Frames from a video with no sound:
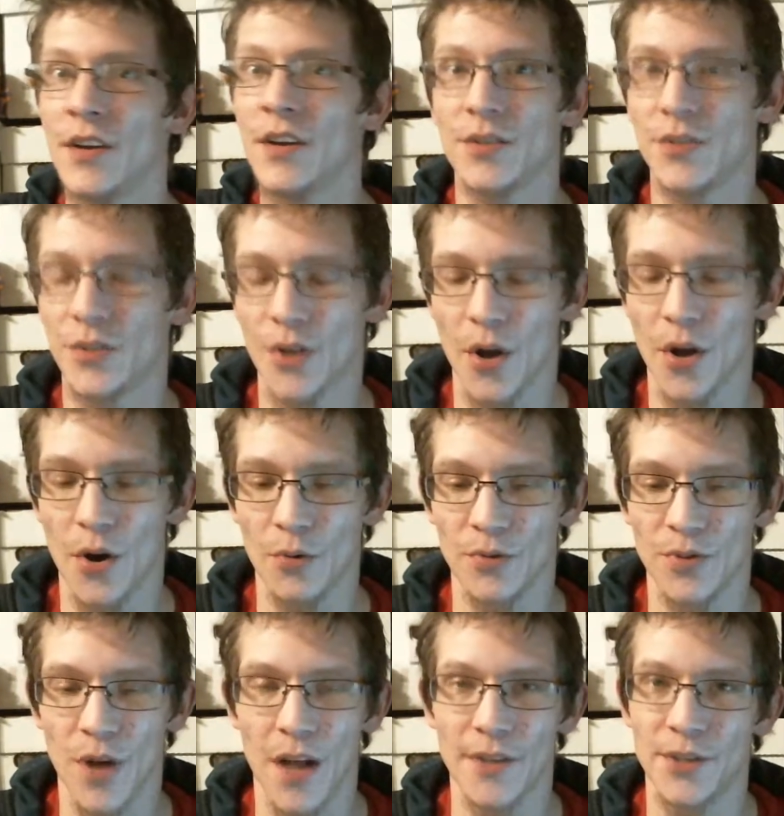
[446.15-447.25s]
So
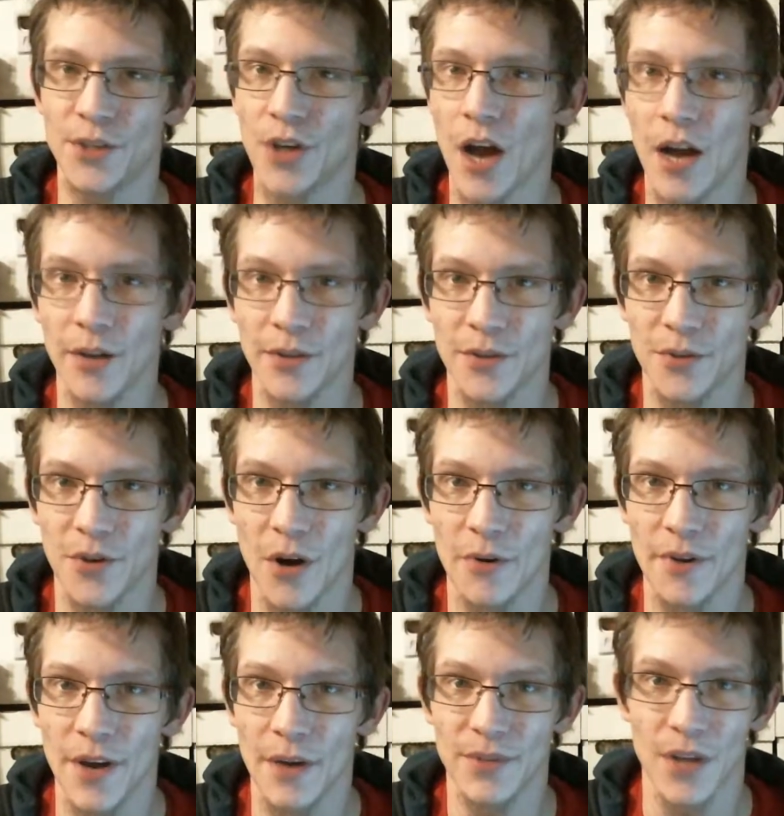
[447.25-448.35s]
Zod's child is grown
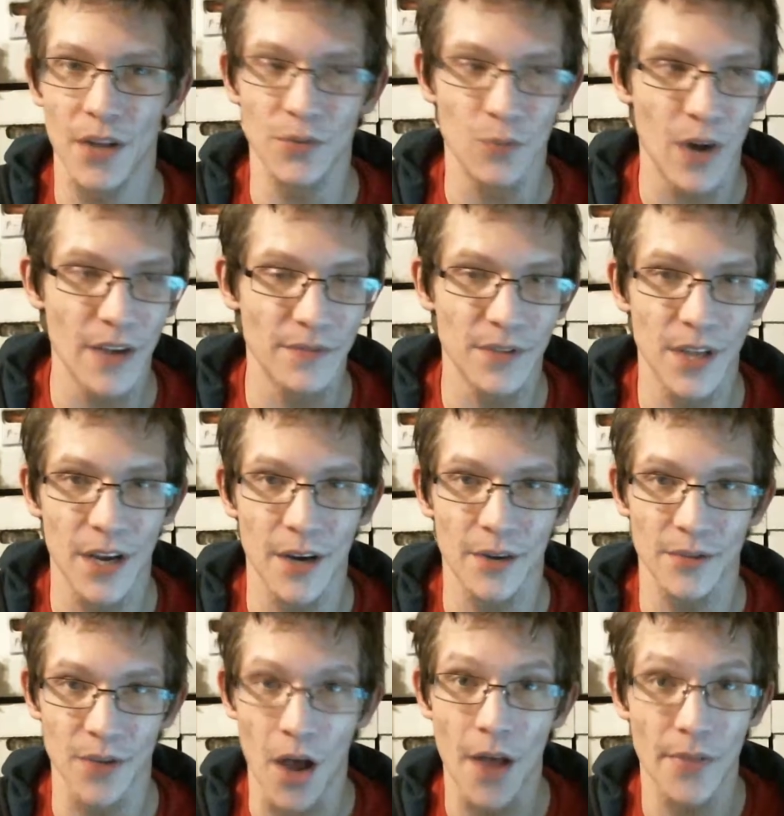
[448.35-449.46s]
up, Zod's wife's there,
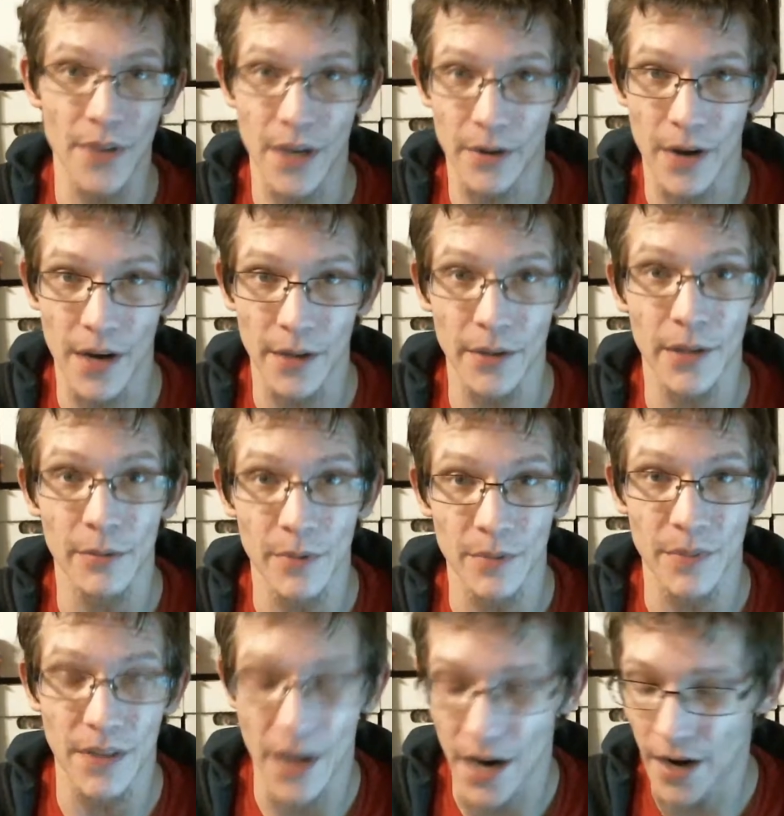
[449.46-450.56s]
Zod theoretically would
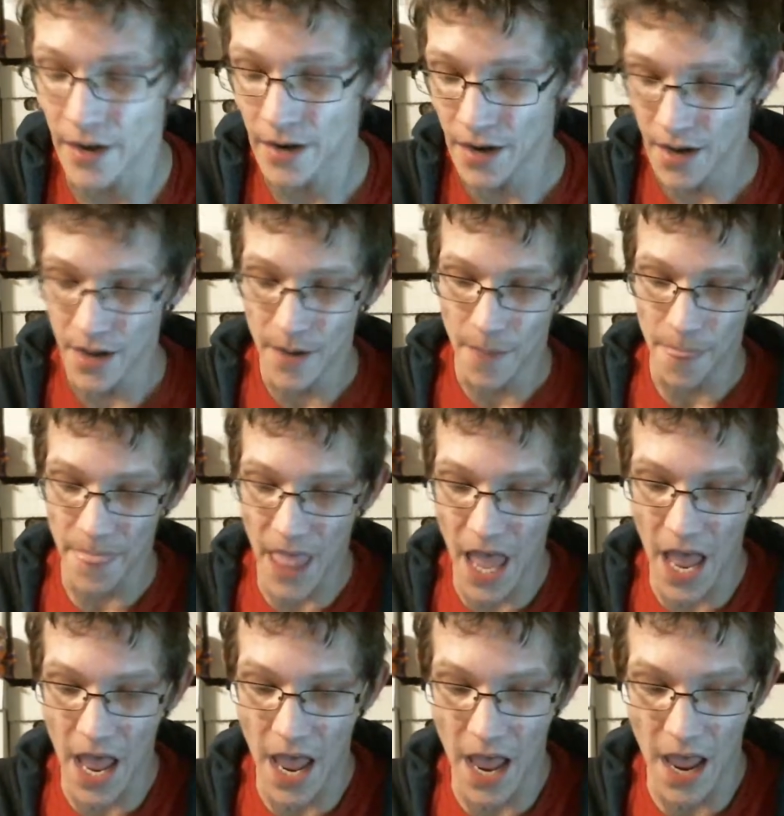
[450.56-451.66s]
be there.
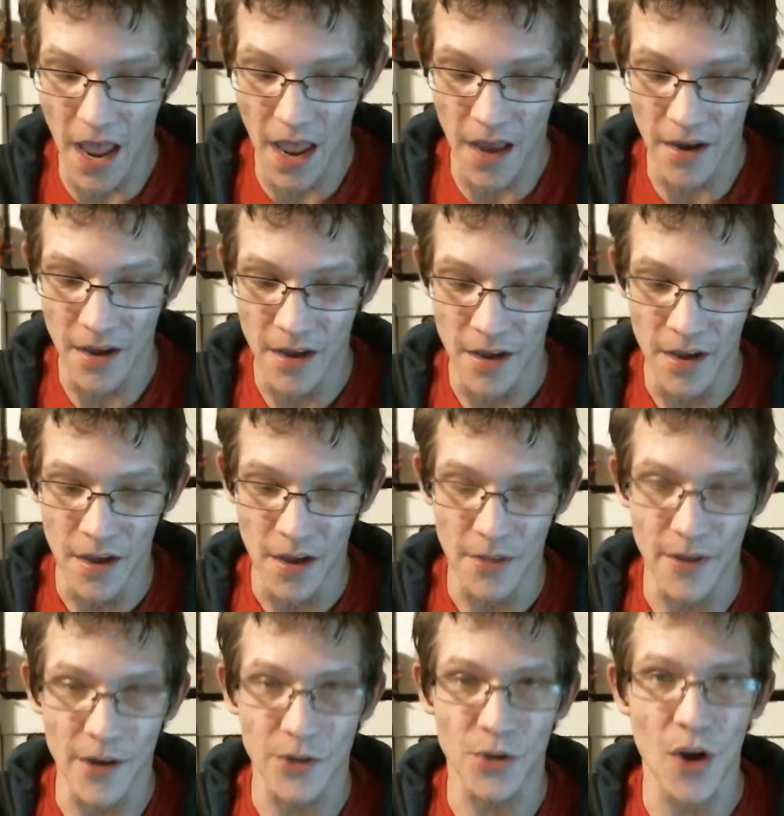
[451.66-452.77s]
And
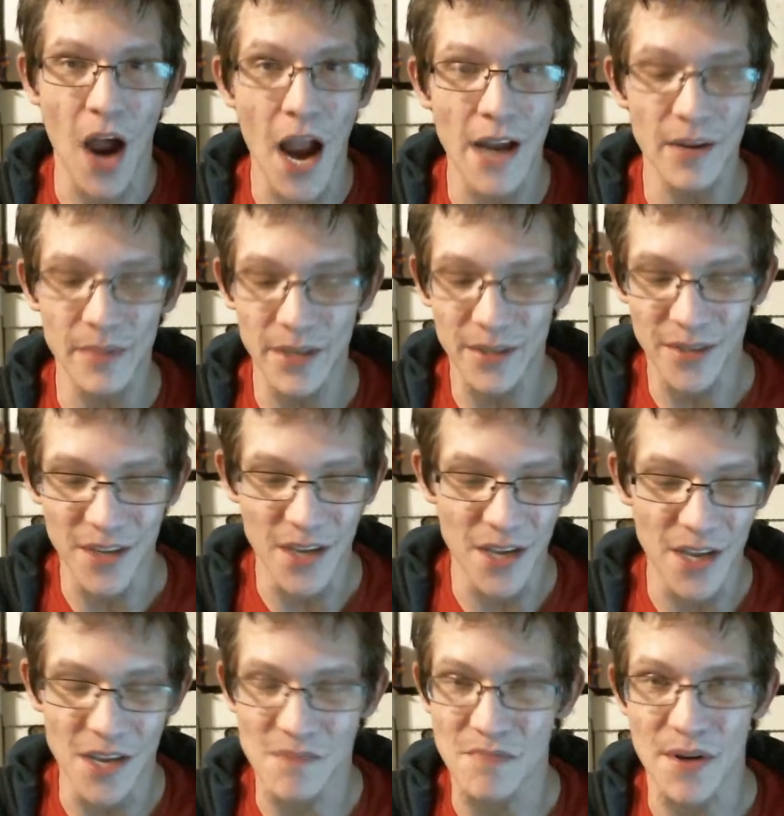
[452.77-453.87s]
they're trying to be
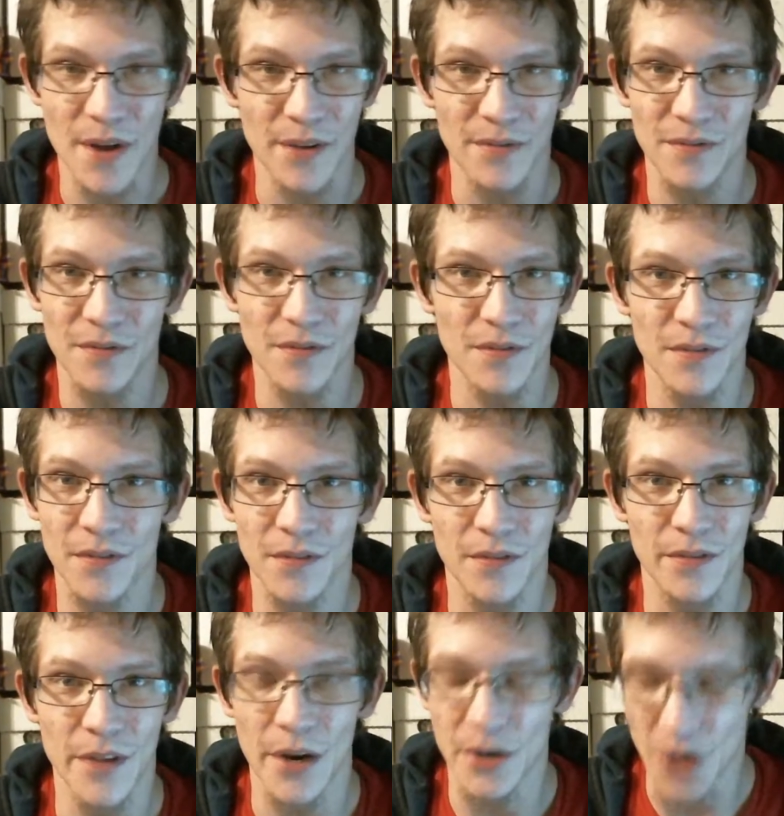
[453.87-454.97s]
sneaky, but
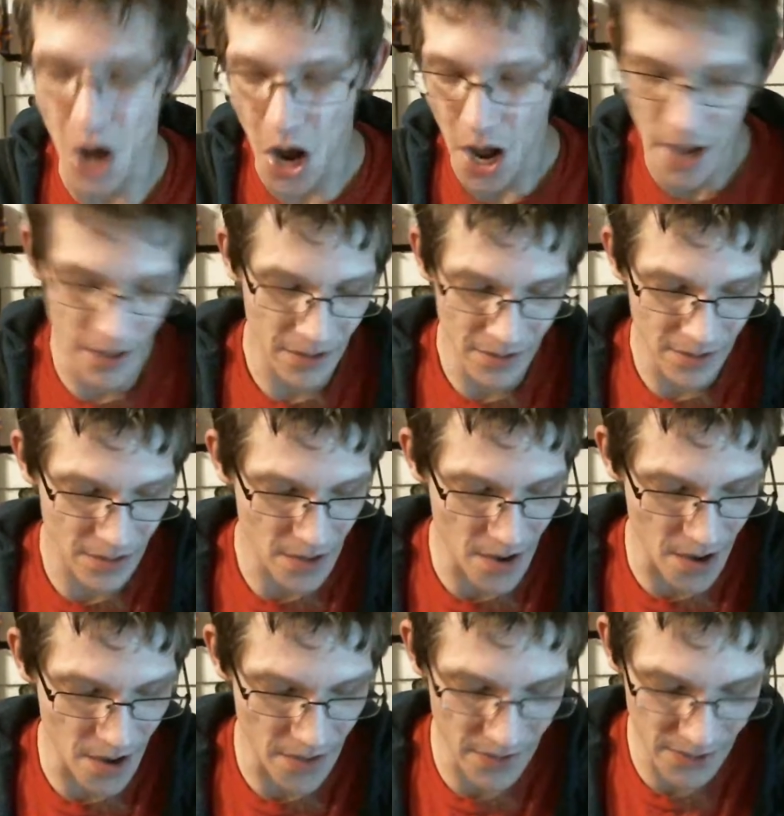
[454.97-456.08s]
they're not.
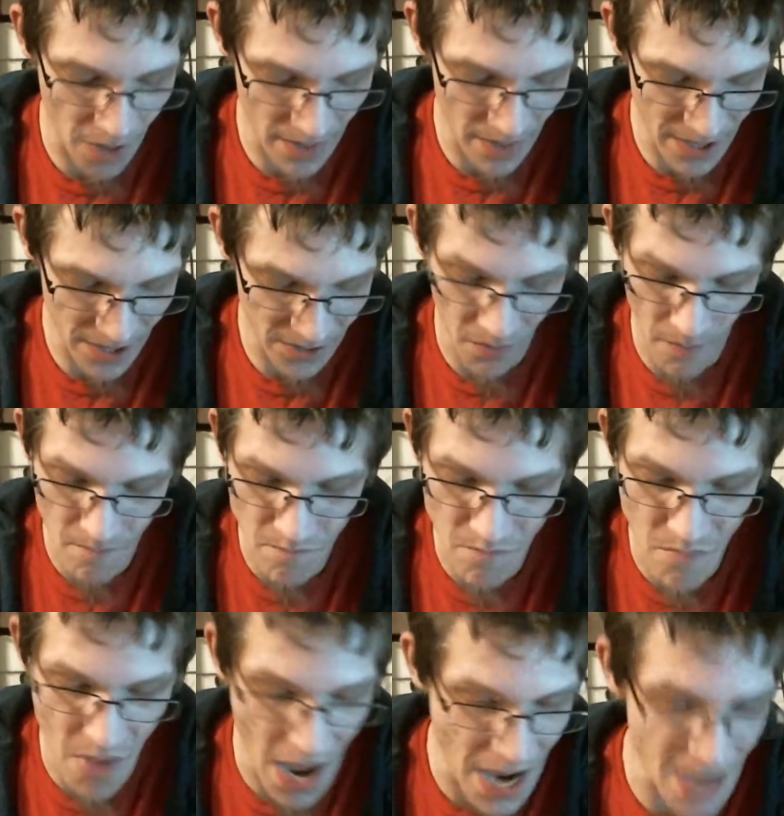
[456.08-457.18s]
This comic has some
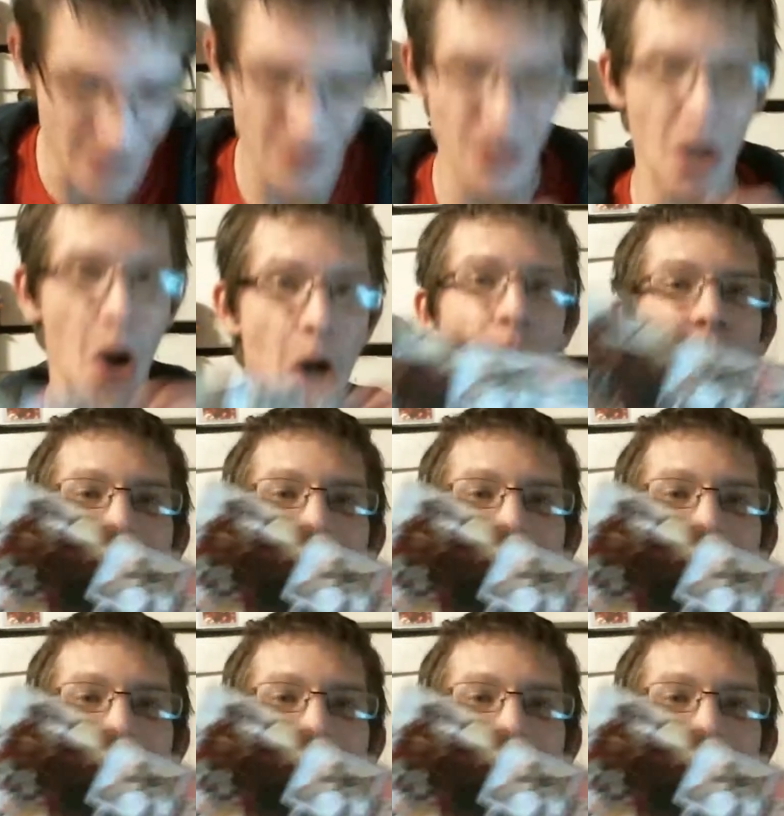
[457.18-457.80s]
amazing art